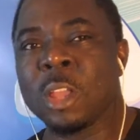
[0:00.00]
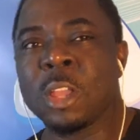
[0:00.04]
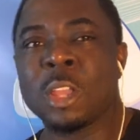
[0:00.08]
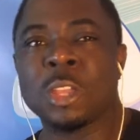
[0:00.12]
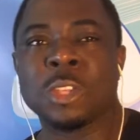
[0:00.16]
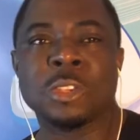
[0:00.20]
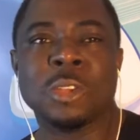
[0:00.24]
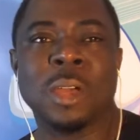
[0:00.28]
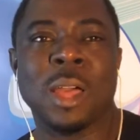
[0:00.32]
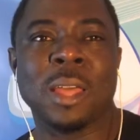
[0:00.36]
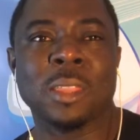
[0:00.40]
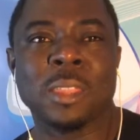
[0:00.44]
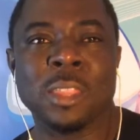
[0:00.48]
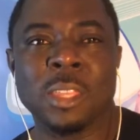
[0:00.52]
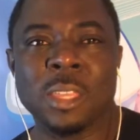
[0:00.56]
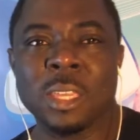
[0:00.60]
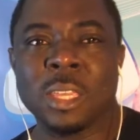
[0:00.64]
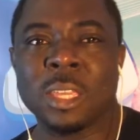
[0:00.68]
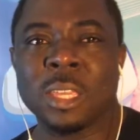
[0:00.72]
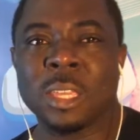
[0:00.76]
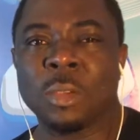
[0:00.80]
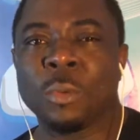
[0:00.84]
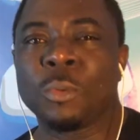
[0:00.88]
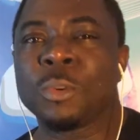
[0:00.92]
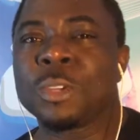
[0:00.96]
So I think
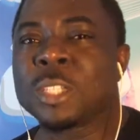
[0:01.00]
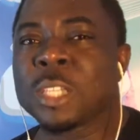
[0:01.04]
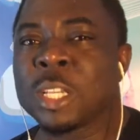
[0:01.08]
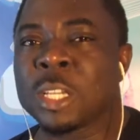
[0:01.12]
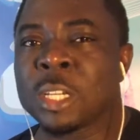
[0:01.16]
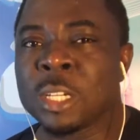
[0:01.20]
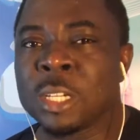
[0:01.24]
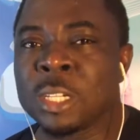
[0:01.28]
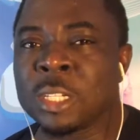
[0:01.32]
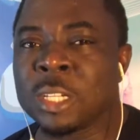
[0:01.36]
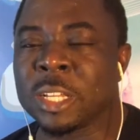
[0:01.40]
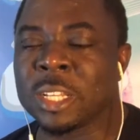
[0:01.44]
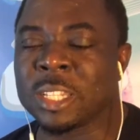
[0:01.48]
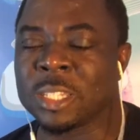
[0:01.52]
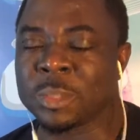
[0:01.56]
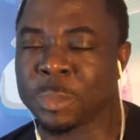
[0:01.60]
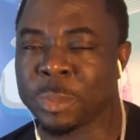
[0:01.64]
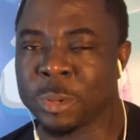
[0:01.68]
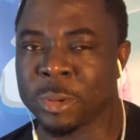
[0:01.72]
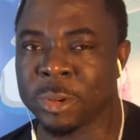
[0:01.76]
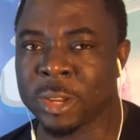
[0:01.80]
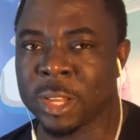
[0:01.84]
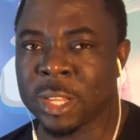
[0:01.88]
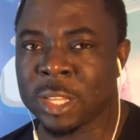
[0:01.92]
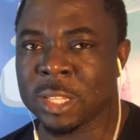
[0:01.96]
it was a good
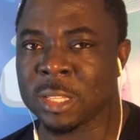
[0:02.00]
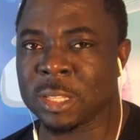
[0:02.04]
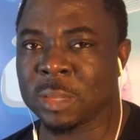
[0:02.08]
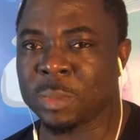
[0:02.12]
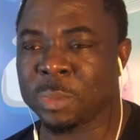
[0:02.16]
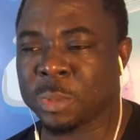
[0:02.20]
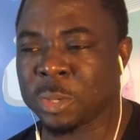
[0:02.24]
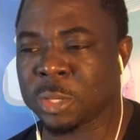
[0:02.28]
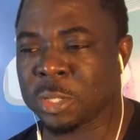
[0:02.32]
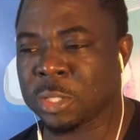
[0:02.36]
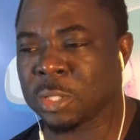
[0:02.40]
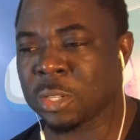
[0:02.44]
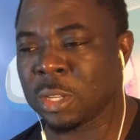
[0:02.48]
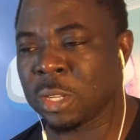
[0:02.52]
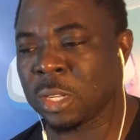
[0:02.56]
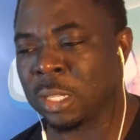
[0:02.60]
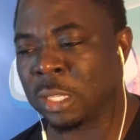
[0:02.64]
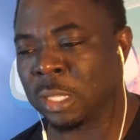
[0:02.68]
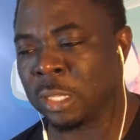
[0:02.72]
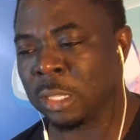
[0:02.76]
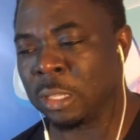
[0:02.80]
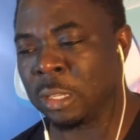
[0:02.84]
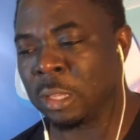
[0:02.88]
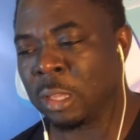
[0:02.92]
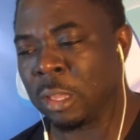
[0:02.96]
experience
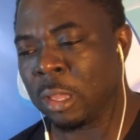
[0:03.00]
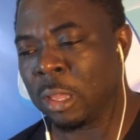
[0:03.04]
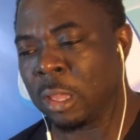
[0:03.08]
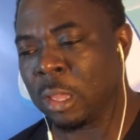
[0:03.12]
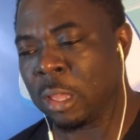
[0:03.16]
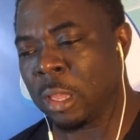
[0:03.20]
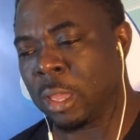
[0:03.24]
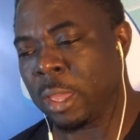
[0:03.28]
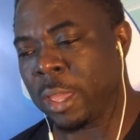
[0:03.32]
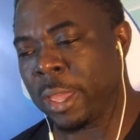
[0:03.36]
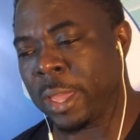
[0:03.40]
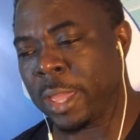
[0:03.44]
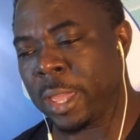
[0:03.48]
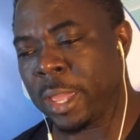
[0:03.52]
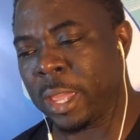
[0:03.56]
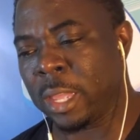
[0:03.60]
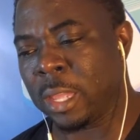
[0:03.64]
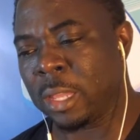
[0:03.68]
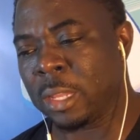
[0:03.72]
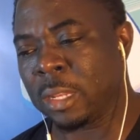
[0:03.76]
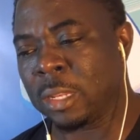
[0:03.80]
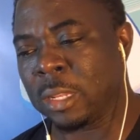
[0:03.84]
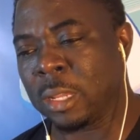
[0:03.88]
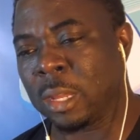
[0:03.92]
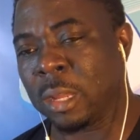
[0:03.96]
personally, and